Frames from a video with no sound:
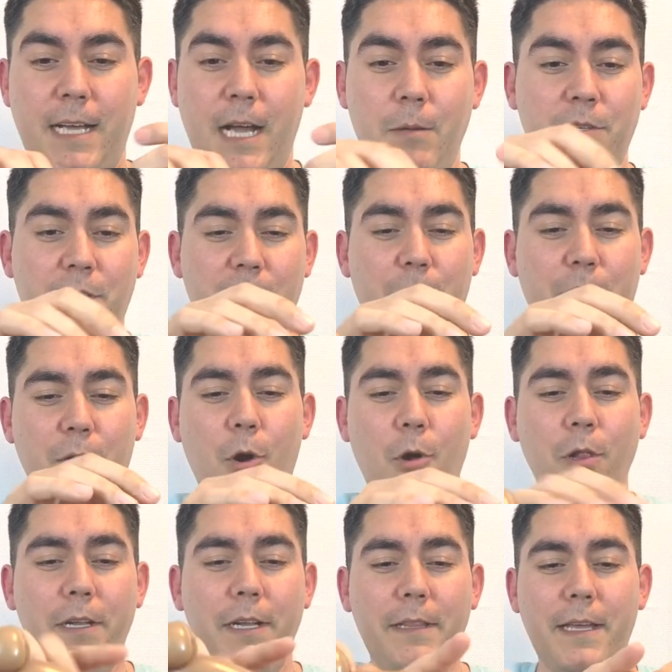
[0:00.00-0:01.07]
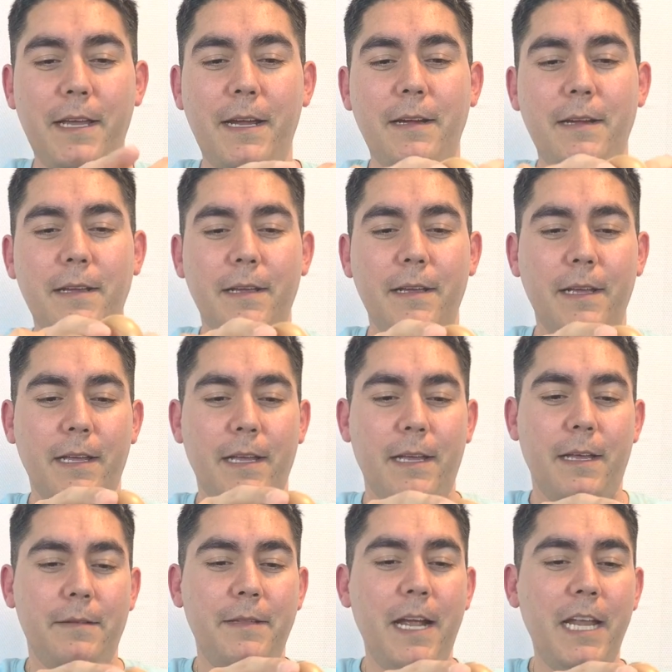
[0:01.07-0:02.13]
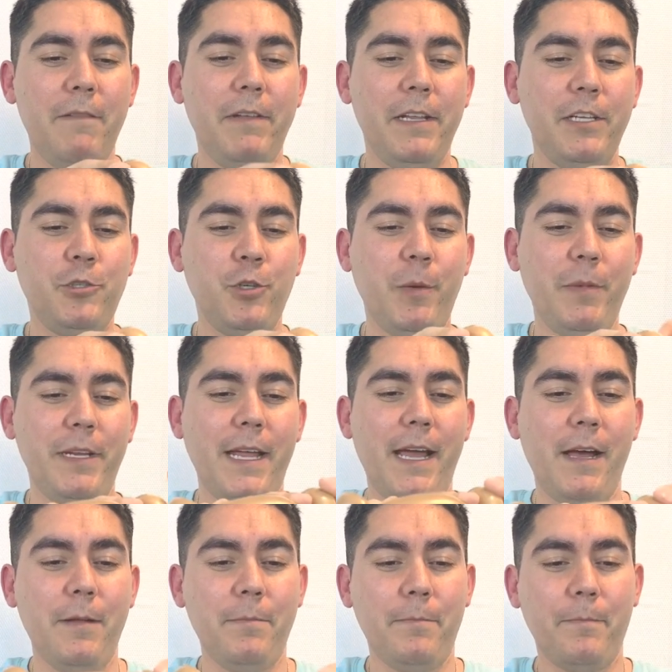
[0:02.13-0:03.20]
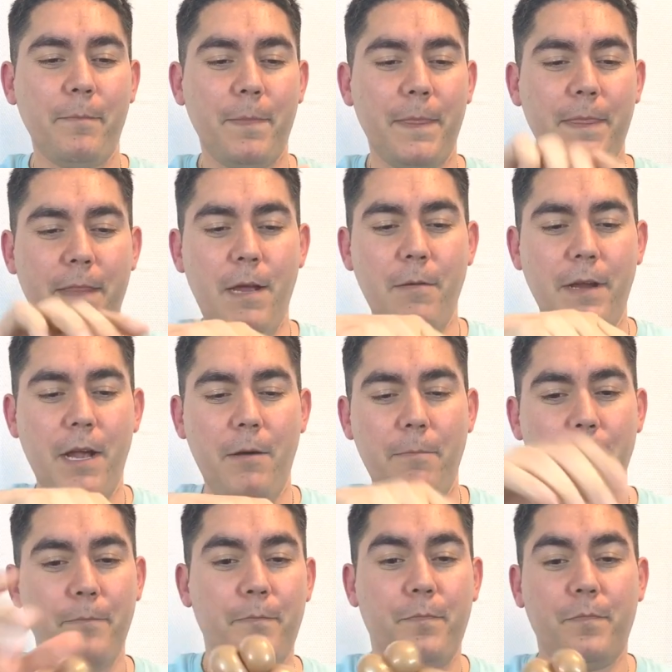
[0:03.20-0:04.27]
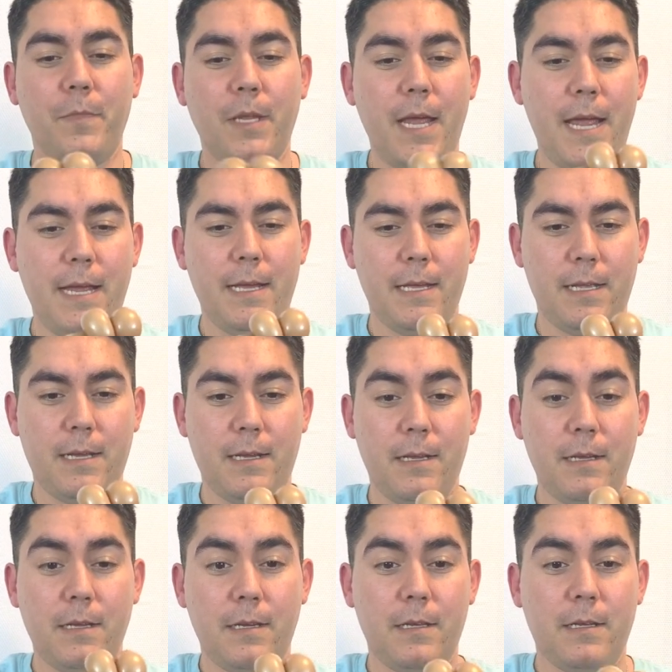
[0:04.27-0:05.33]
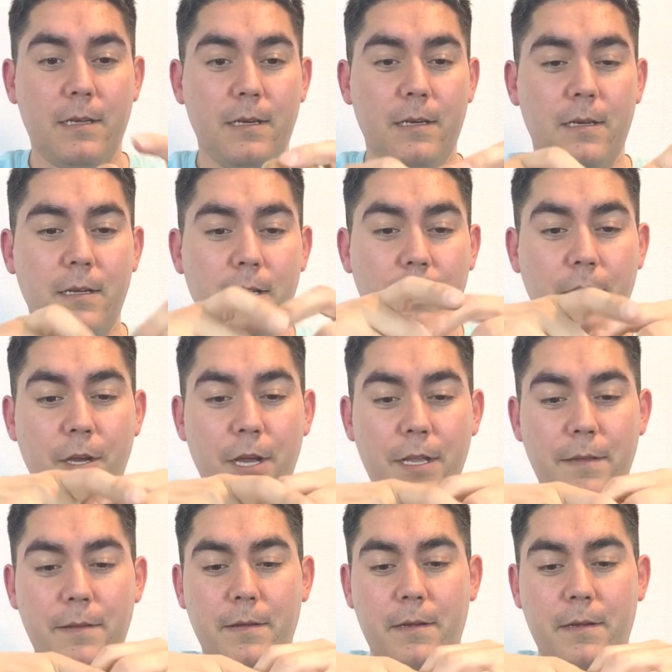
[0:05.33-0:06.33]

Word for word: I'm just going to put a hole in it there. Not even going to trim it down. There we go. Okay. Good.